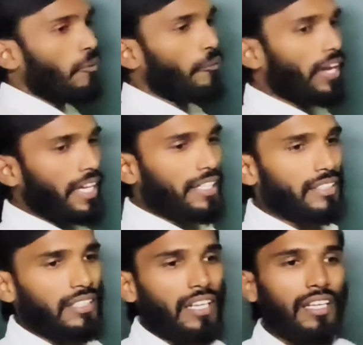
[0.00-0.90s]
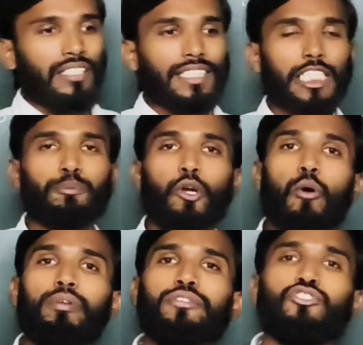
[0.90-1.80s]
when such
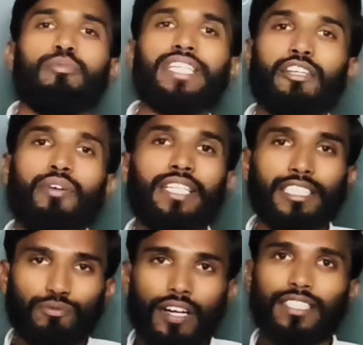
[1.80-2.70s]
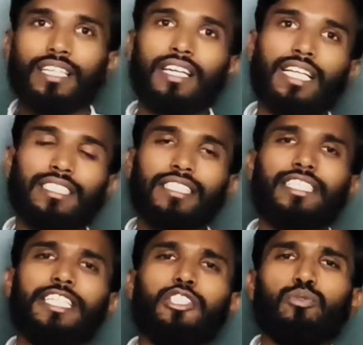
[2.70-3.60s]
problems will be given in further classes,
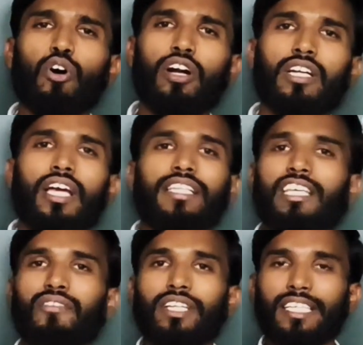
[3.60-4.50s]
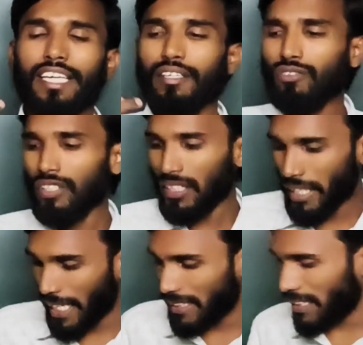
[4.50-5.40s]
that is what they will give
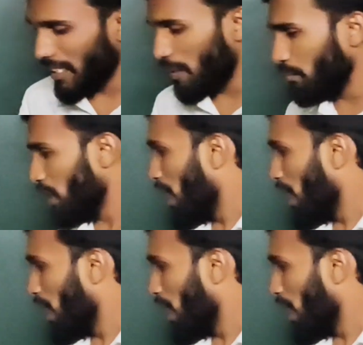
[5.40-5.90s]
LCM